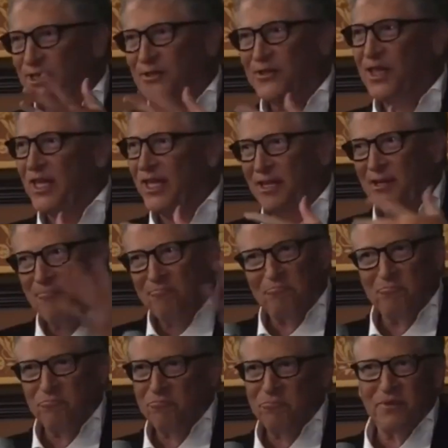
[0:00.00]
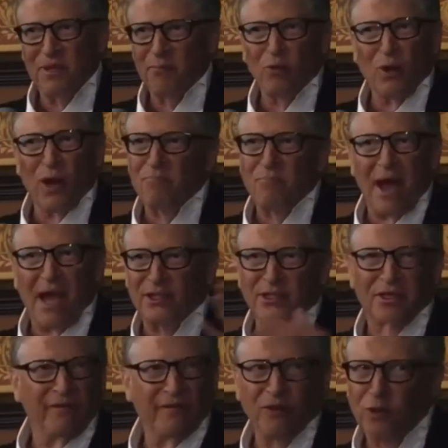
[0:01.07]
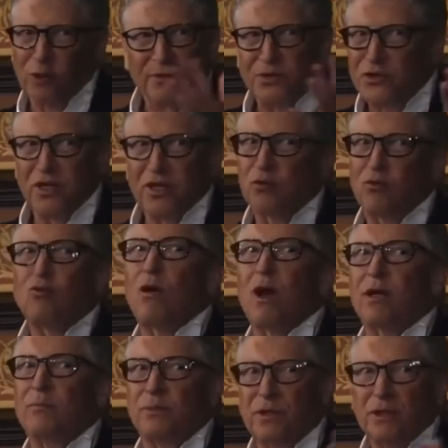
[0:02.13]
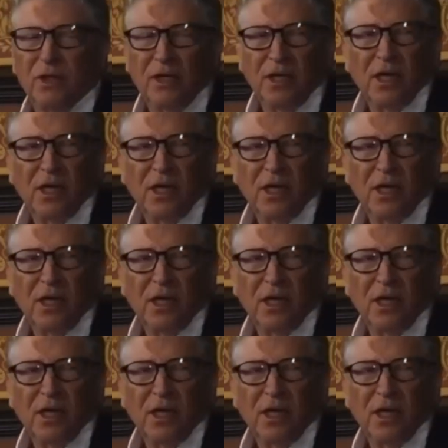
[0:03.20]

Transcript: is the, the breadbasket of Europe. It's an incredible